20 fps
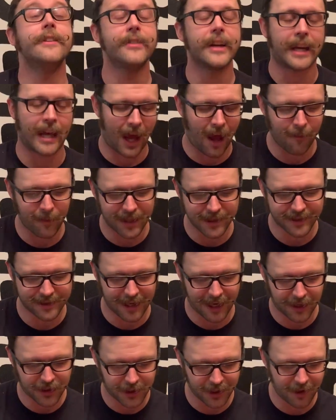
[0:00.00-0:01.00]
the comments
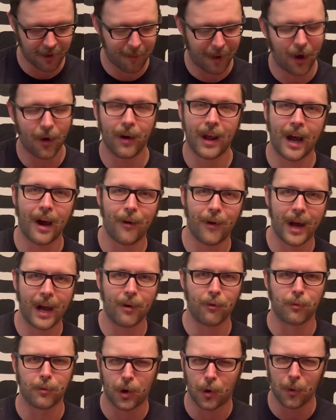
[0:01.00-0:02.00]
section about how I
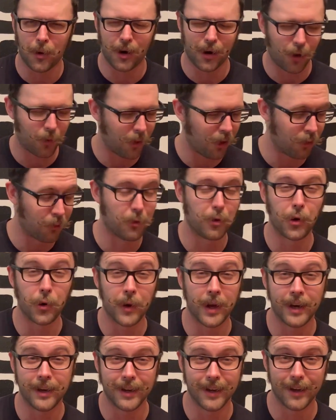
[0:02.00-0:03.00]
quote-unquote
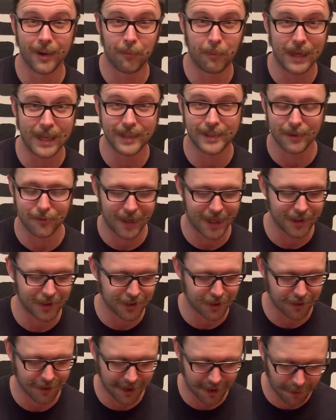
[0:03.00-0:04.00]
ruined a piece of
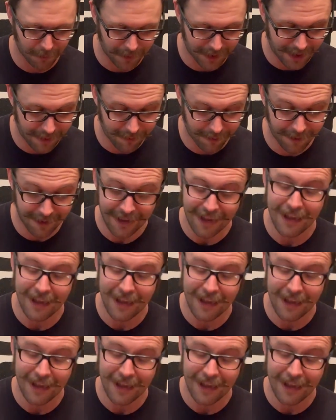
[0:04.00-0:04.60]
history or whatever,